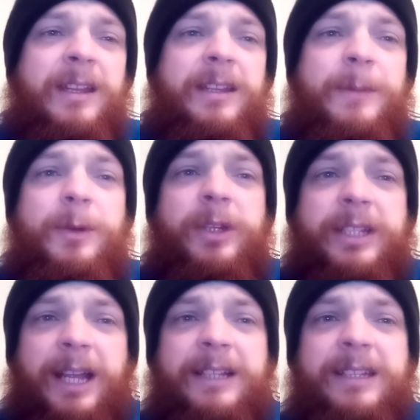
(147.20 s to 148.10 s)
Then we got the
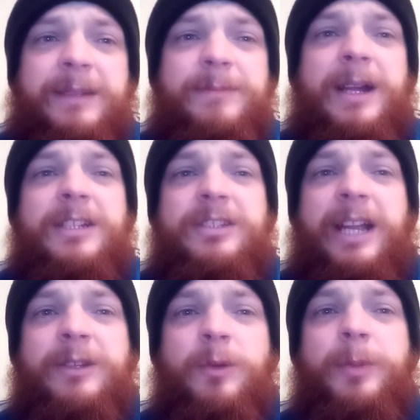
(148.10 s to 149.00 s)
tag team match,
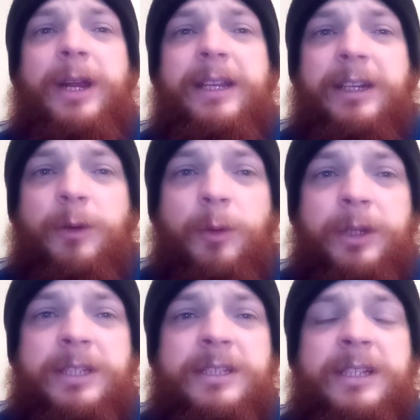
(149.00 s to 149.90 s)
Daniel Bryan and
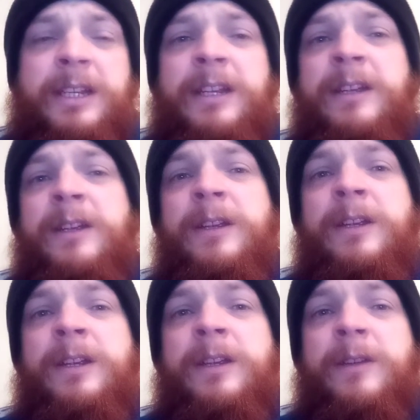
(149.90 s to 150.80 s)
Otis
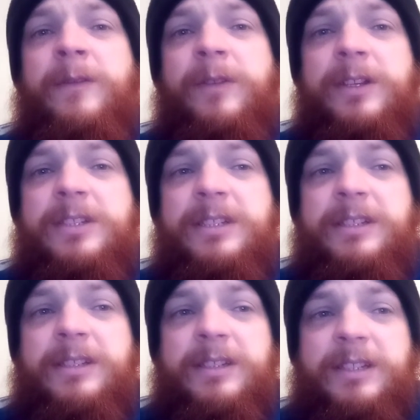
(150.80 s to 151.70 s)

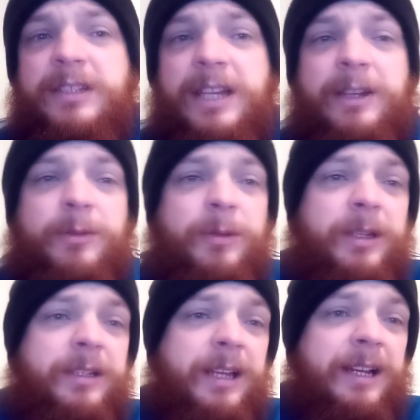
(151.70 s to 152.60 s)
versus Cesaro
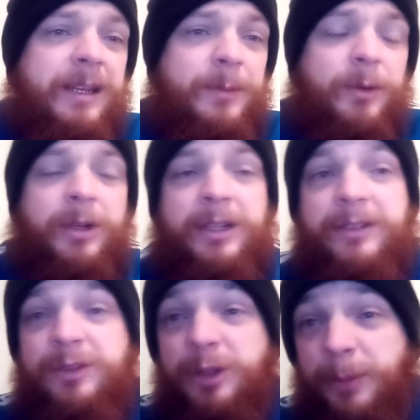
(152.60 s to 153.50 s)
and Nakamura.
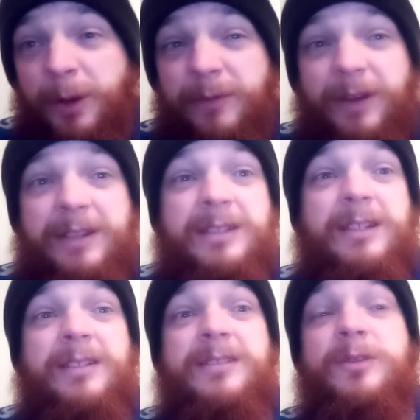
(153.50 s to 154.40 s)
2.5
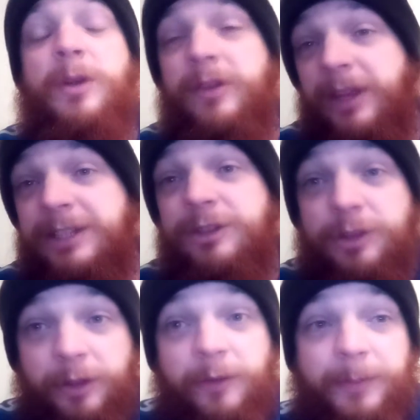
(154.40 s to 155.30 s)
stars. Now, this
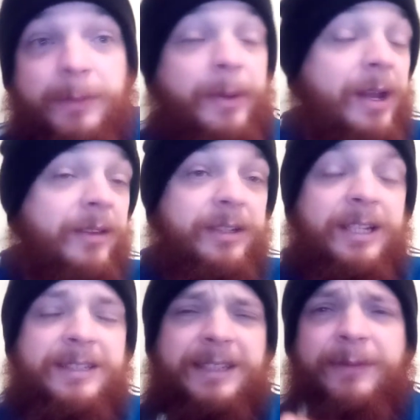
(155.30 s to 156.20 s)
should have been better than
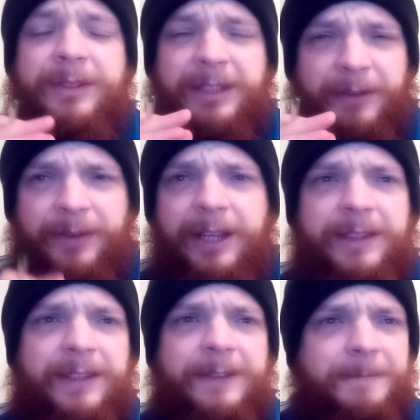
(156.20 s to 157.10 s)
this, given the
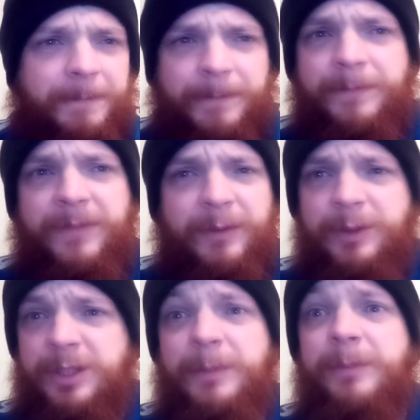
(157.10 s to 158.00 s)
fact that they've
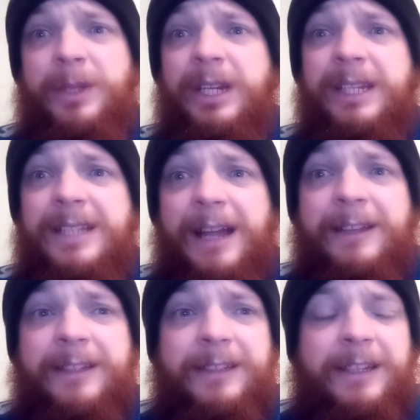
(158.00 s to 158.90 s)
got some great
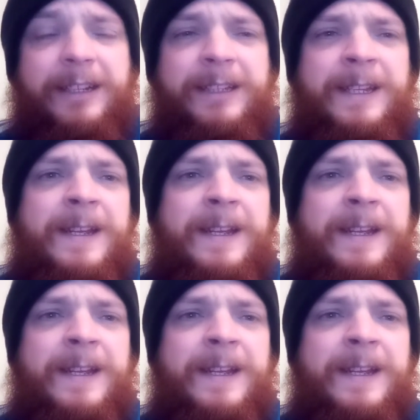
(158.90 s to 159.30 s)
talent in the ring.